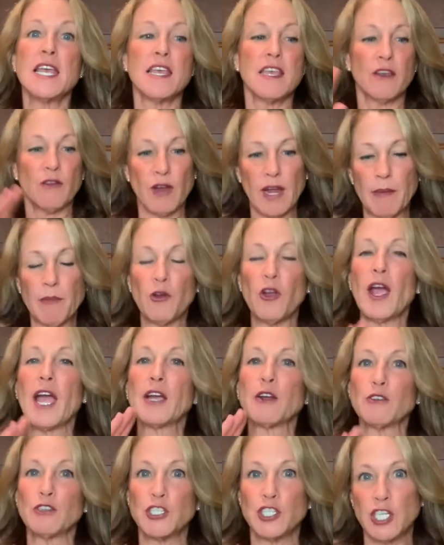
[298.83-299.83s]
graham
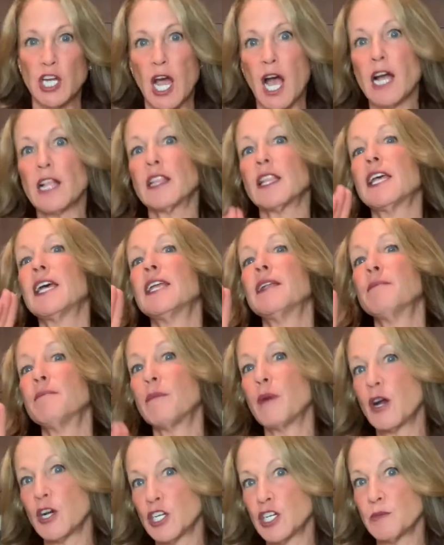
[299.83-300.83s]
crackers, chocolate, and
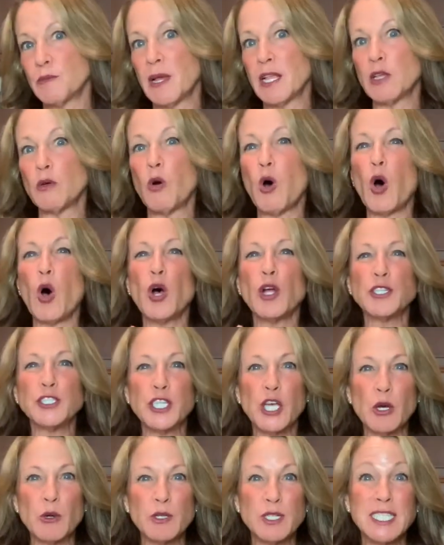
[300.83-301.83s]
marshmallow, all
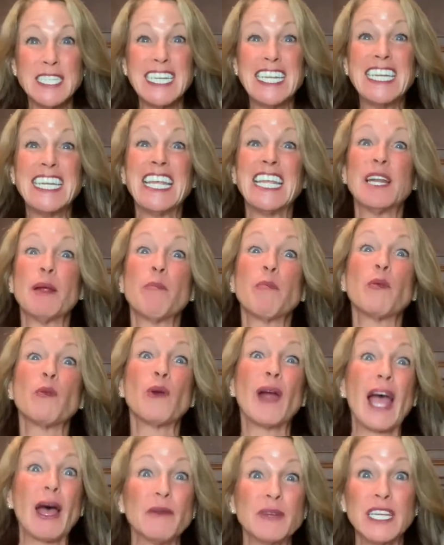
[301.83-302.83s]
toasted in a
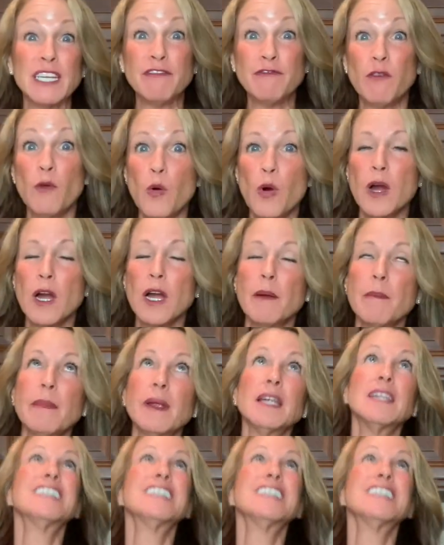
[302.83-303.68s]
brownie form.